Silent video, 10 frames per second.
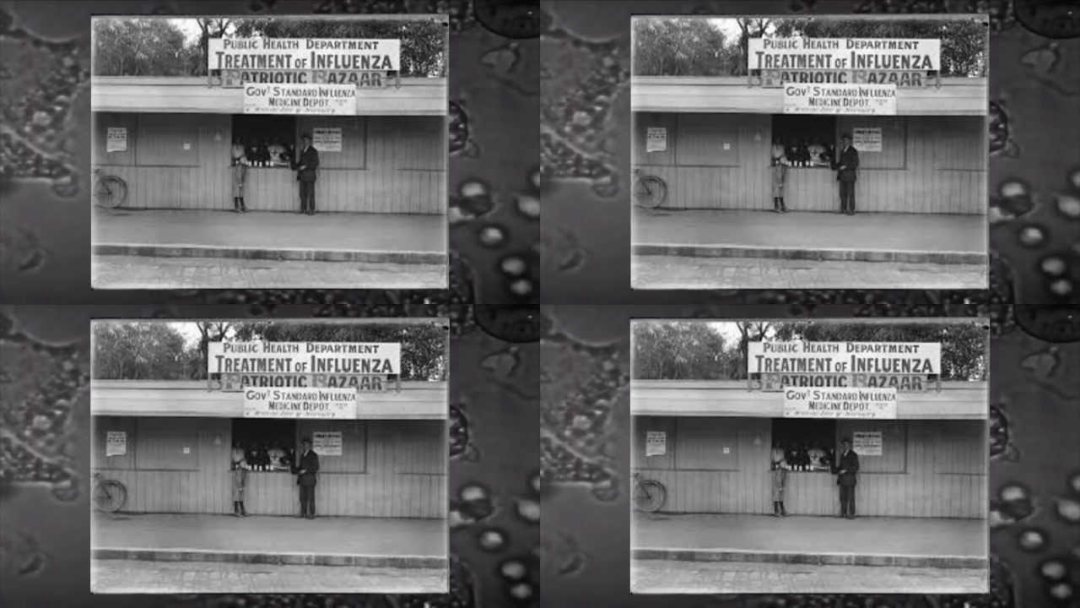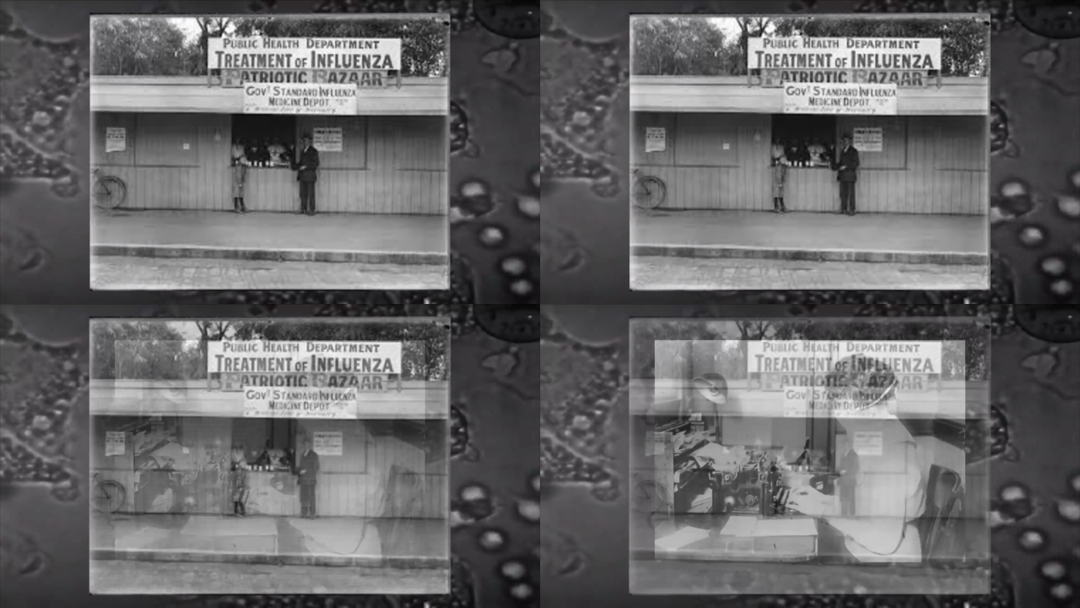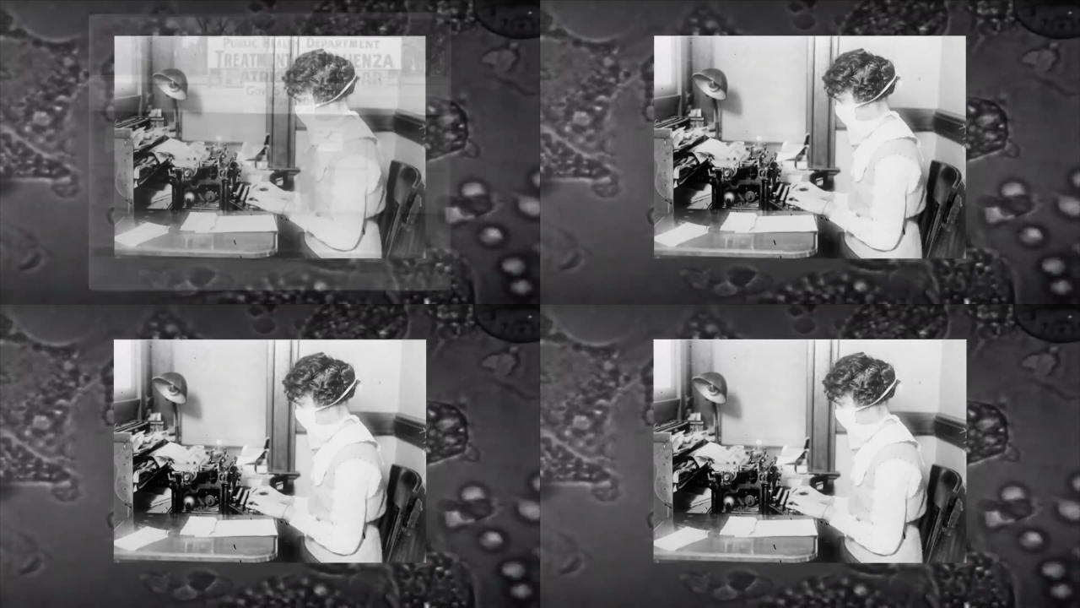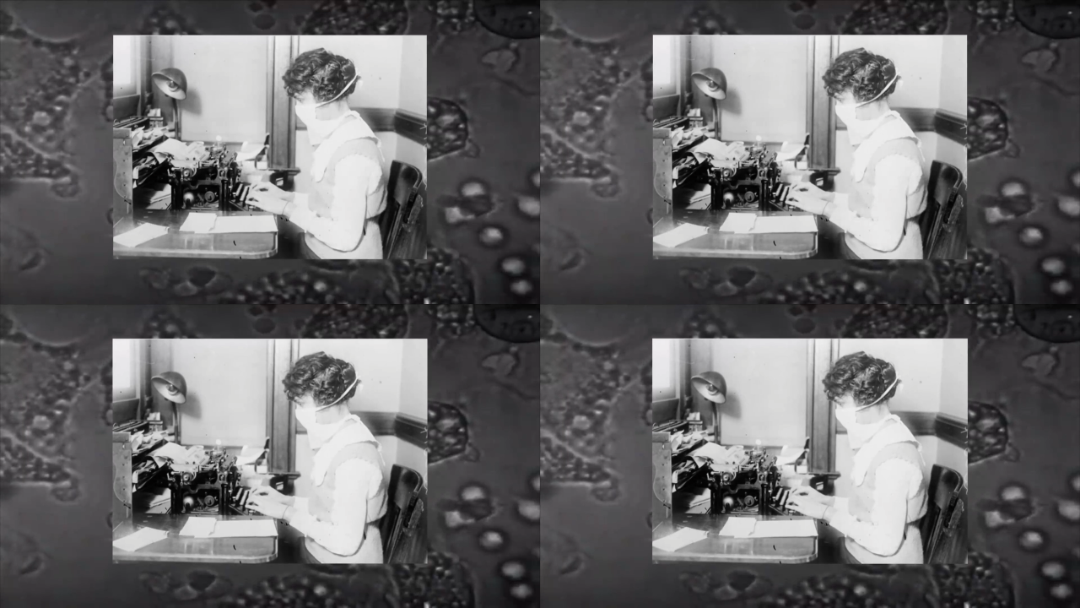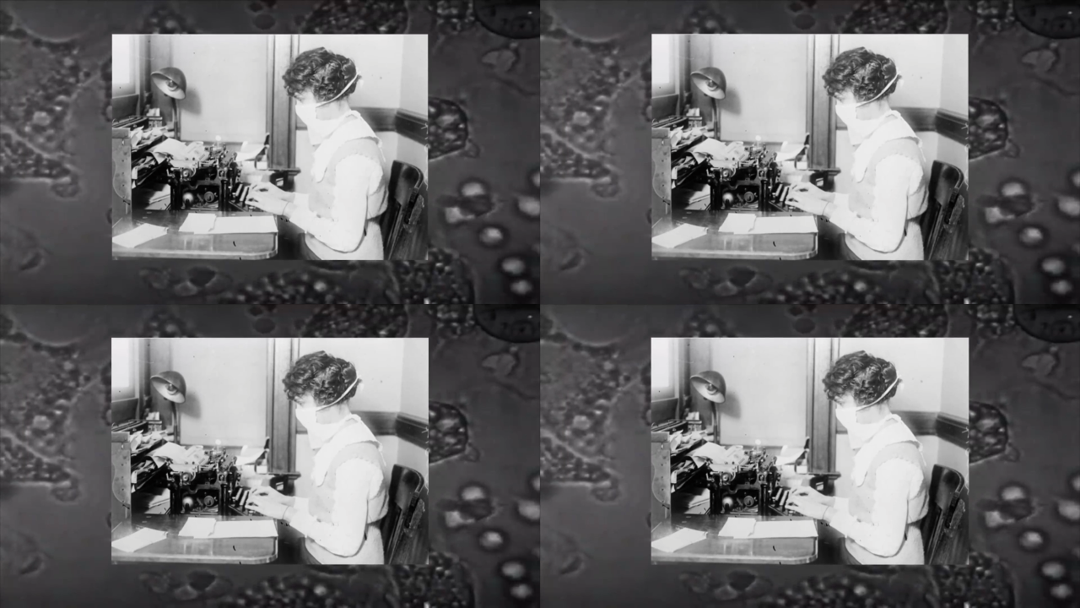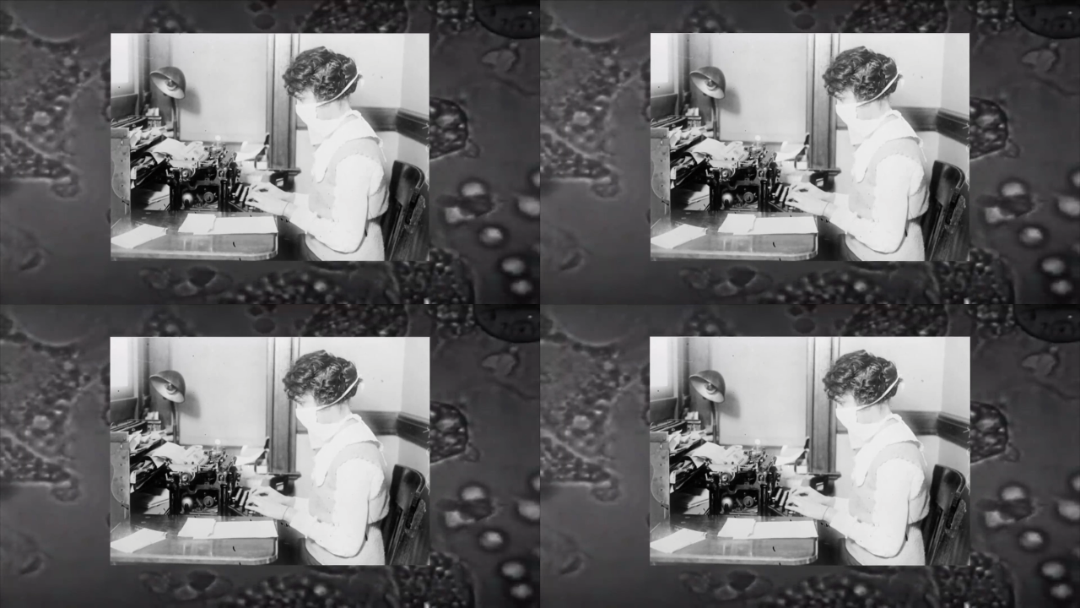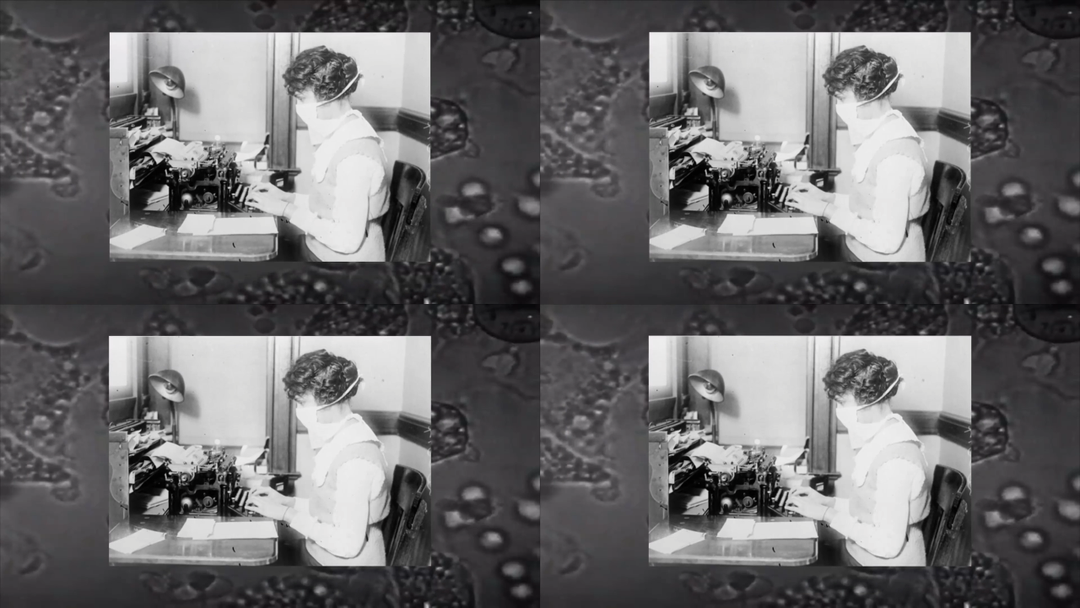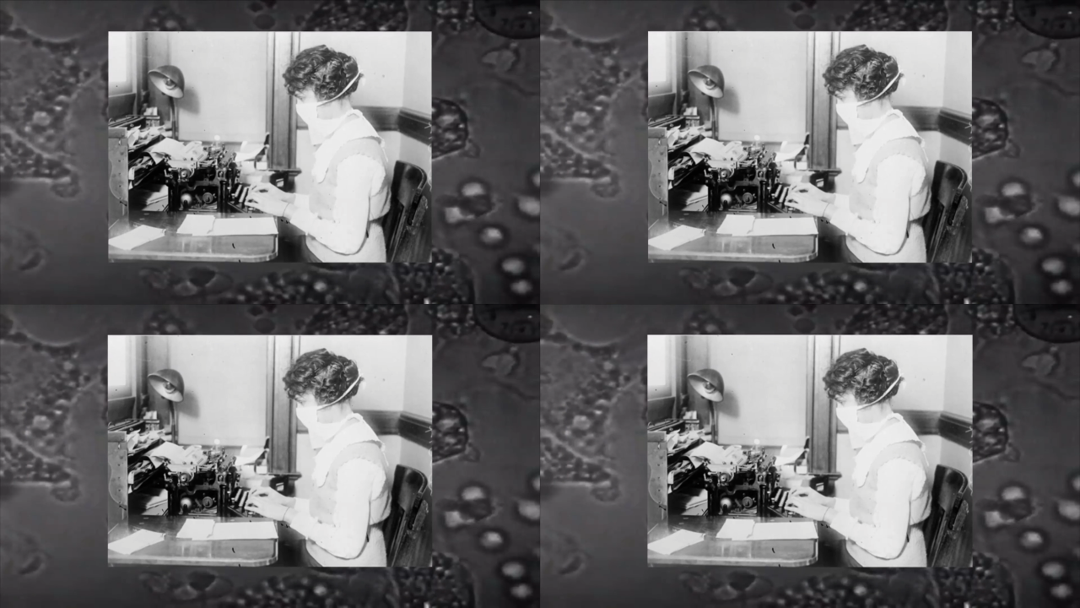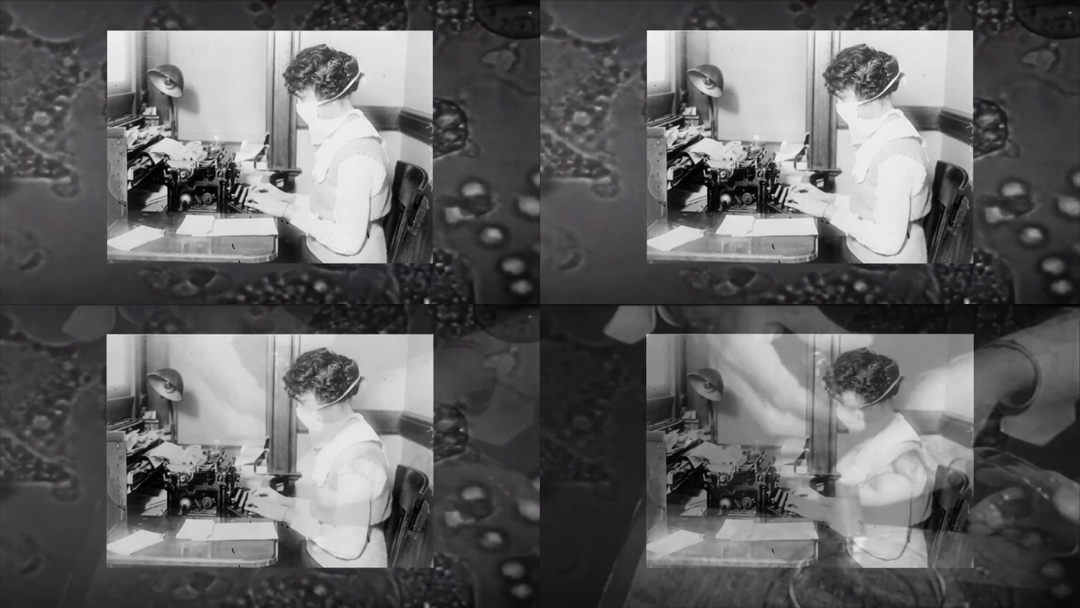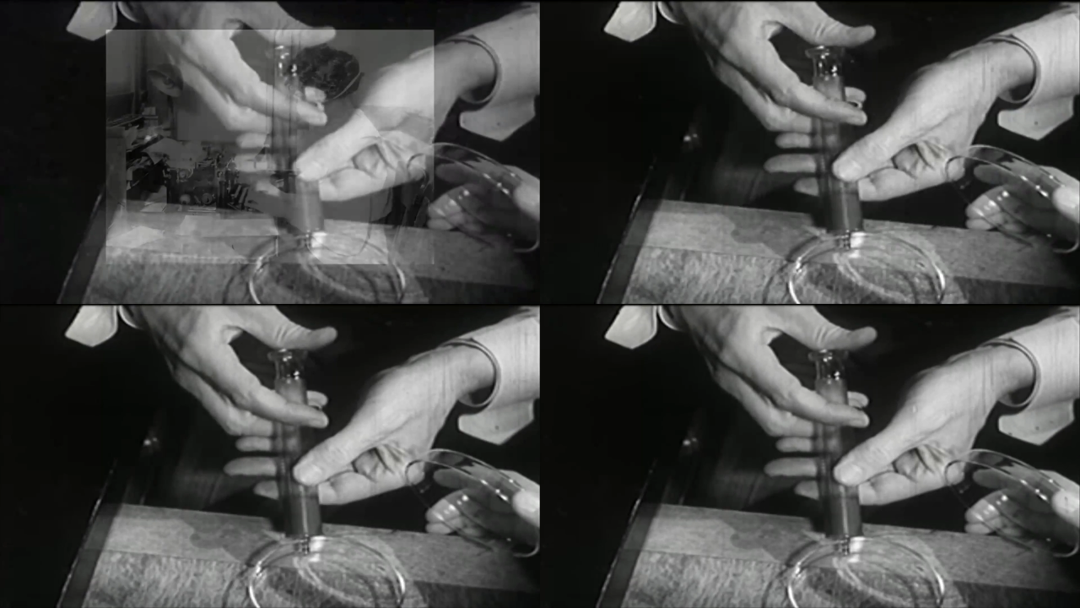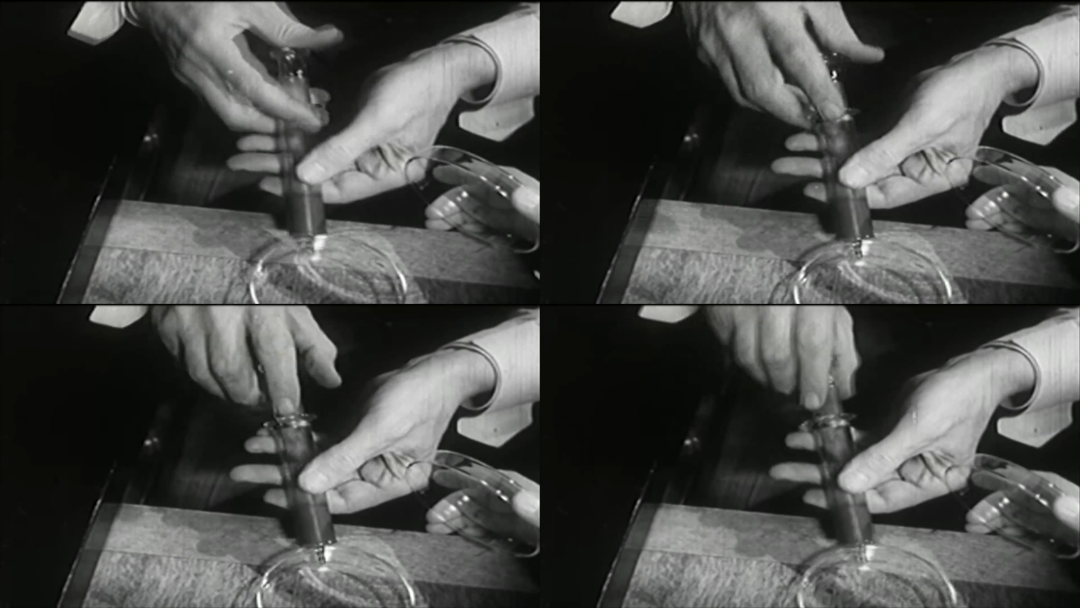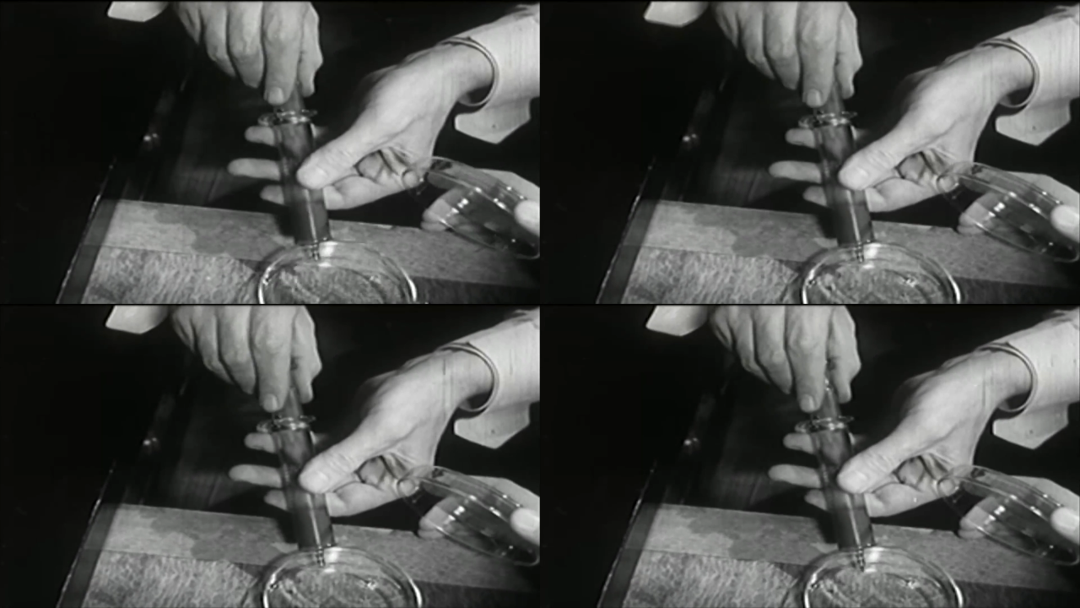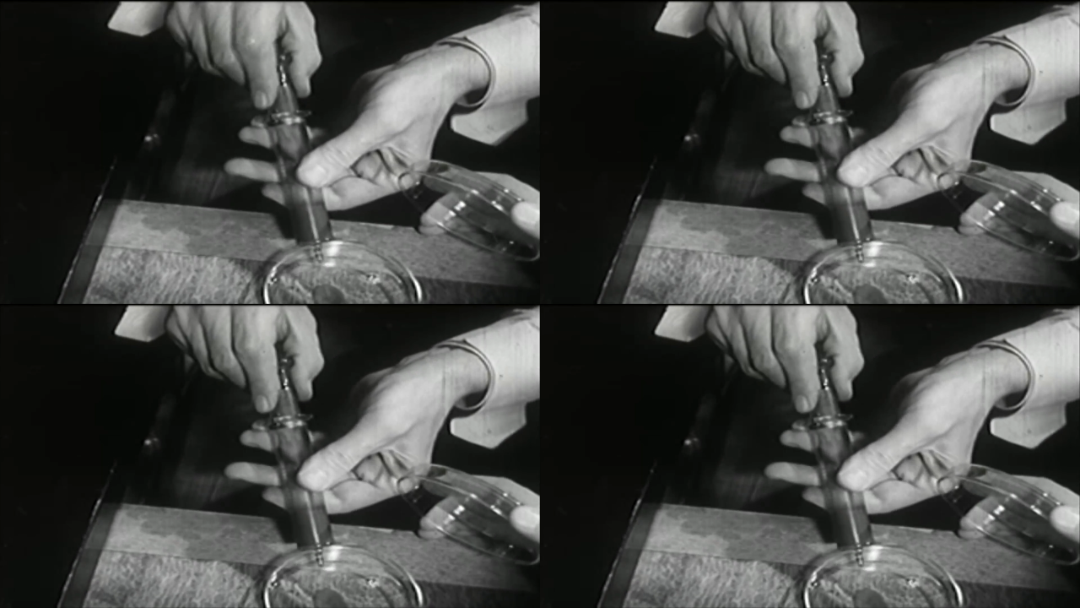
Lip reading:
Nobody's mouth can be seen.